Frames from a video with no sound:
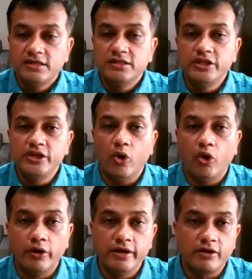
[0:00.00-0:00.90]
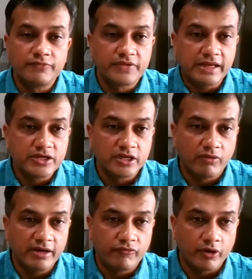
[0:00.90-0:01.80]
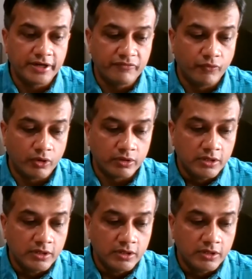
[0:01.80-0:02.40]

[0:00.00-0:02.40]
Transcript: the order of section 144.